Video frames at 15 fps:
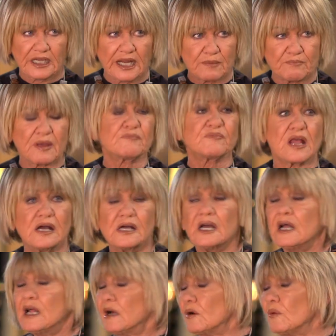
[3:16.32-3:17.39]
that's what
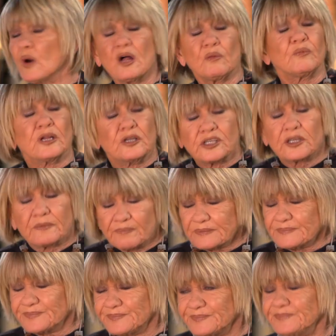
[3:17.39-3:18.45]
happened. It's based on
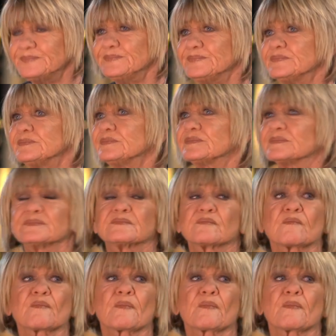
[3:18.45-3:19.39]
fact. This is largely based